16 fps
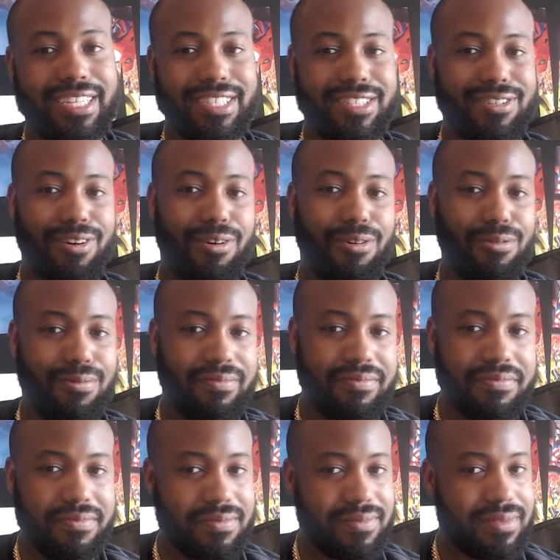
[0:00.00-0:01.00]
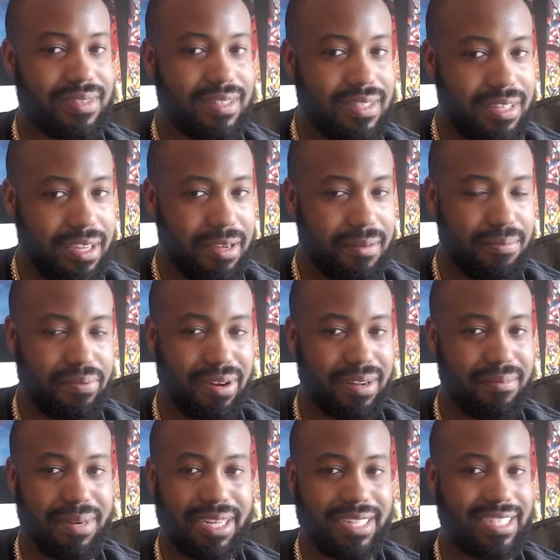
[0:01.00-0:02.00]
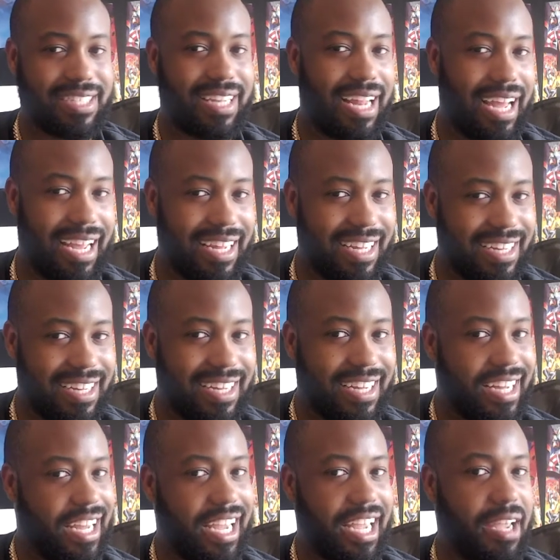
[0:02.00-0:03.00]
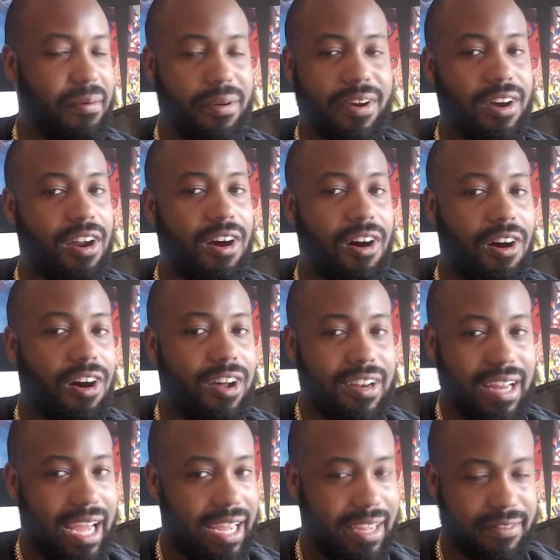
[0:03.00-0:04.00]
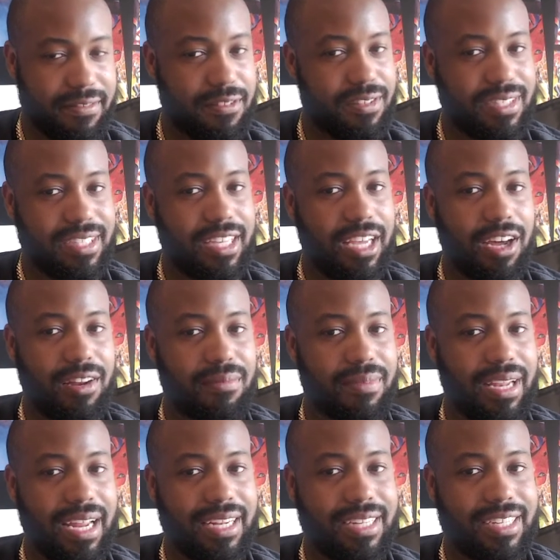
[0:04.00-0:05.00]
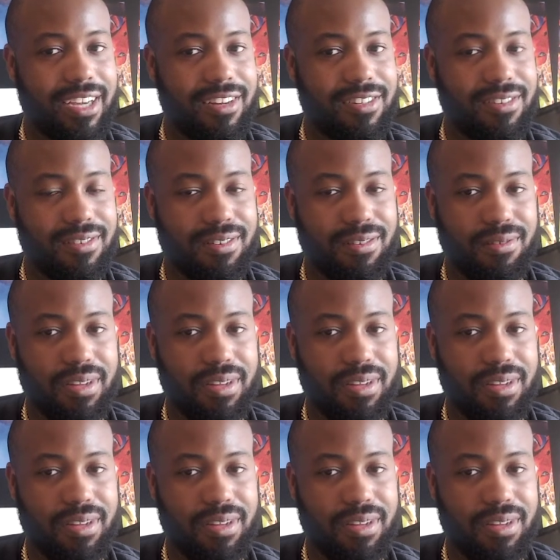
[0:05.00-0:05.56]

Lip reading: so pretty much it's like it was kind of hard like you to sell them to like these characters you don't know.